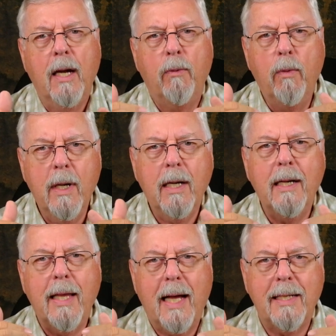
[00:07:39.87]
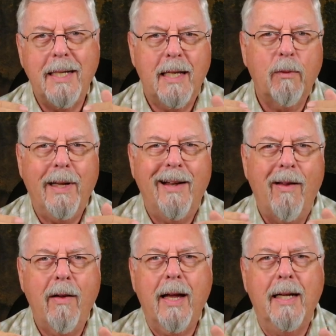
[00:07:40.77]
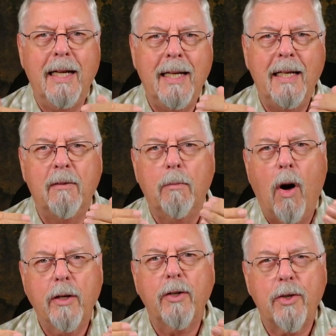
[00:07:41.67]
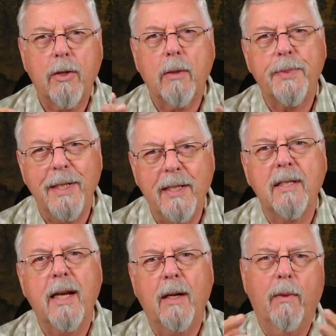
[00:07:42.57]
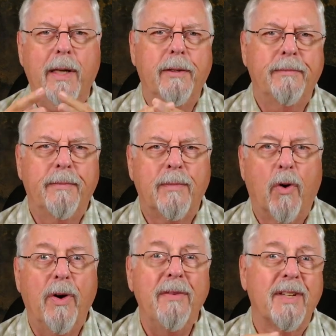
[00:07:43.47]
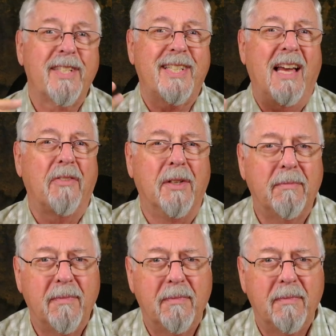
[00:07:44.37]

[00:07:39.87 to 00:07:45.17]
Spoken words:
Really, that 10 weight line in modern terms is an 8 weight or even a 7.